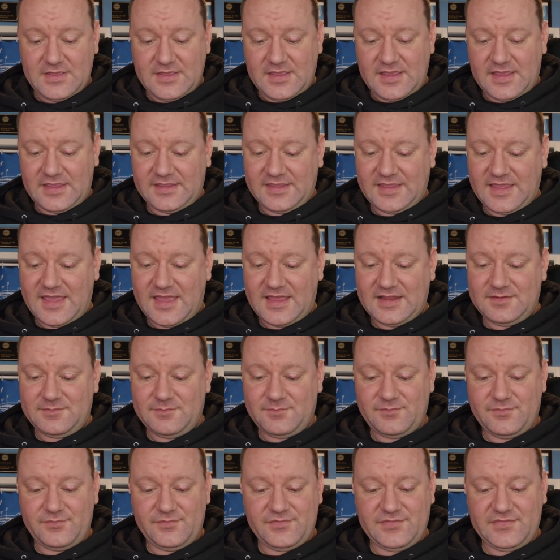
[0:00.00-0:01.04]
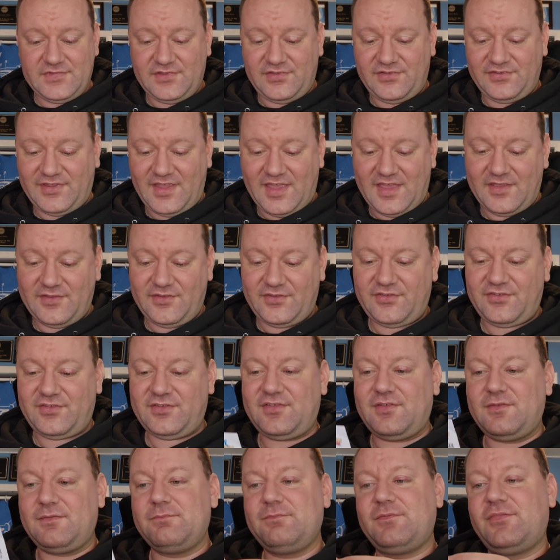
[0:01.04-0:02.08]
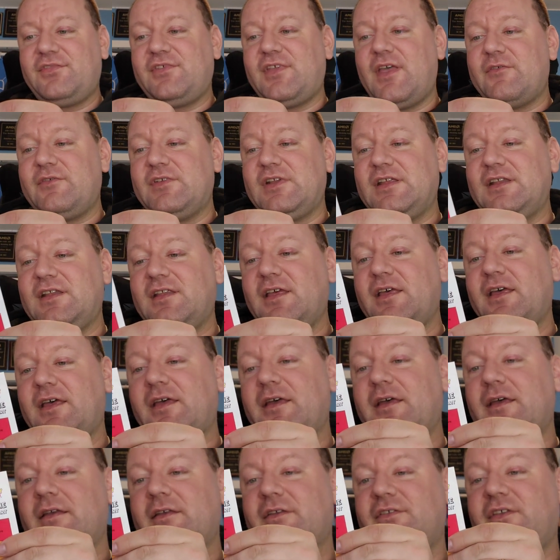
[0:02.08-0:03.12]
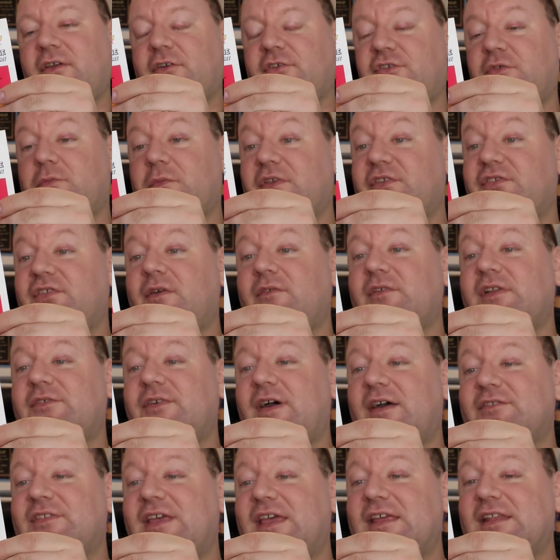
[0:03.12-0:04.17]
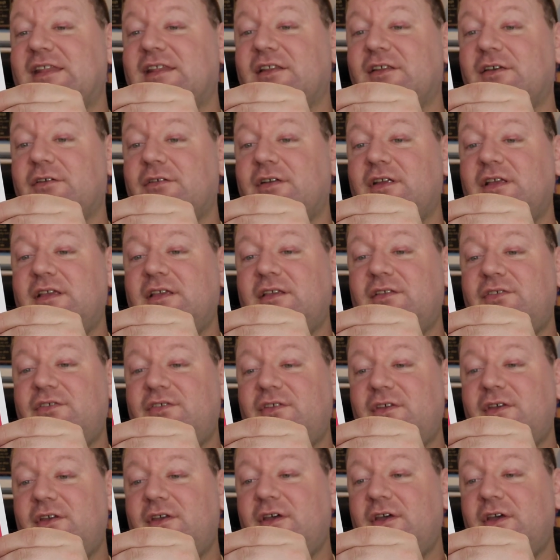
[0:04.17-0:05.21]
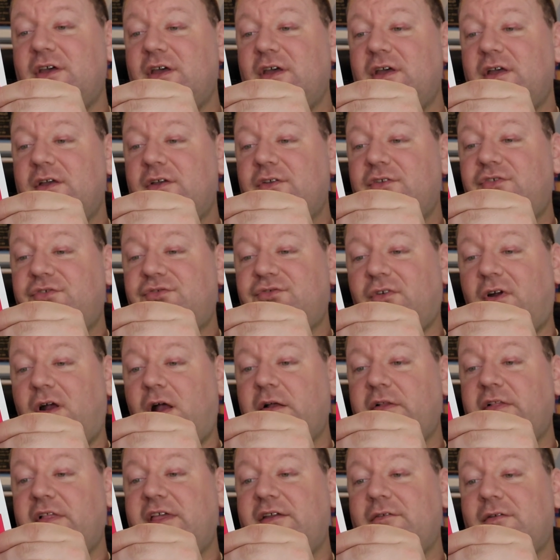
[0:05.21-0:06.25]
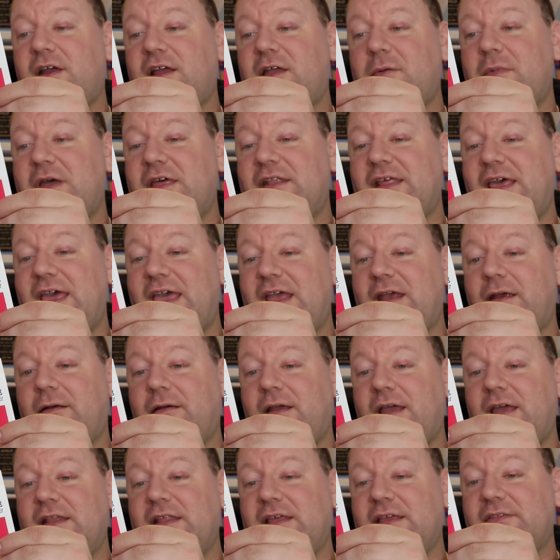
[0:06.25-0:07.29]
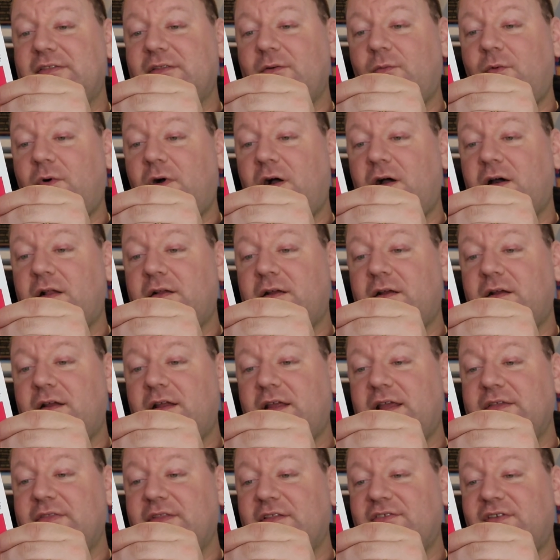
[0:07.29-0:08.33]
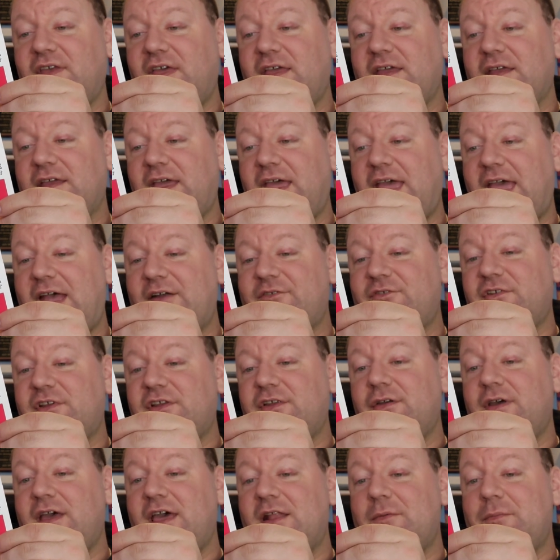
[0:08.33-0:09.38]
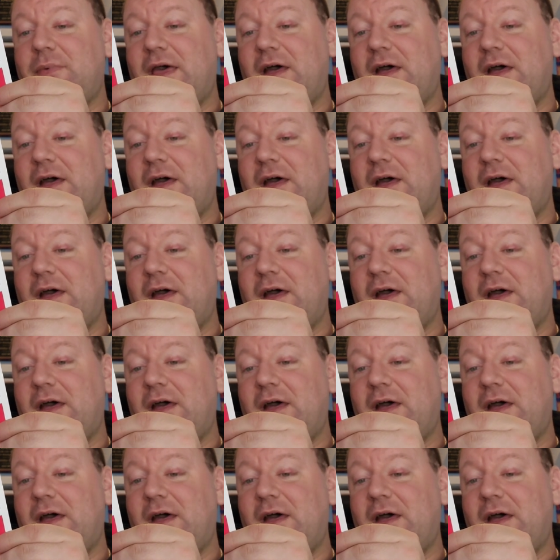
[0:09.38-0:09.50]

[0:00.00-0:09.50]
Again, says 75 to 80 degrees. Strongly recommend aerating the water in the tank after you add